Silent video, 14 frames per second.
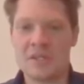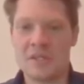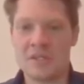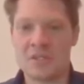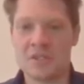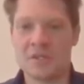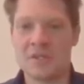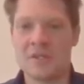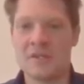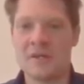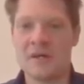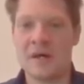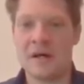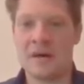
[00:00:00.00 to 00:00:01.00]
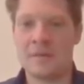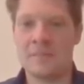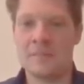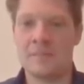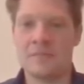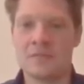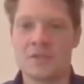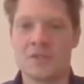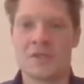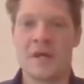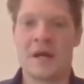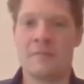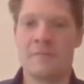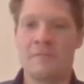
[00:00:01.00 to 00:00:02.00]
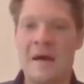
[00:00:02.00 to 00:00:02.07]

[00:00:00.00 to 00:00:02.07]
should kind of